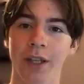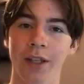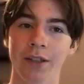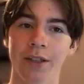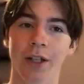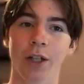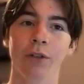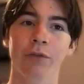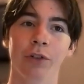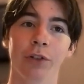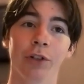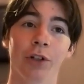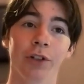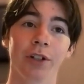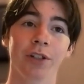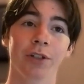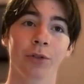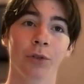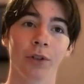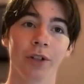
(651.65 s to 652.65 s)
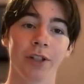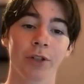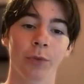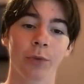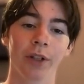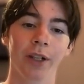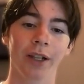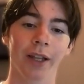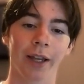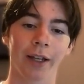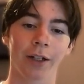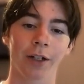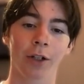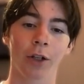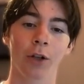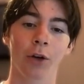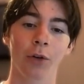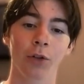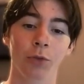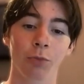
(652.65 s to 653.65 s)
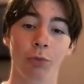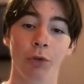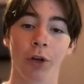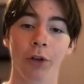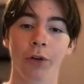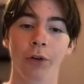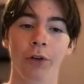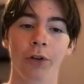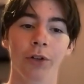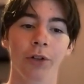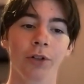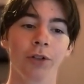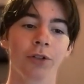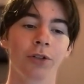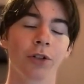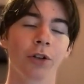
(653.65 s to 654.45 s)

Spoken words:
Inside of Adonis School, it's really like close brotherhood.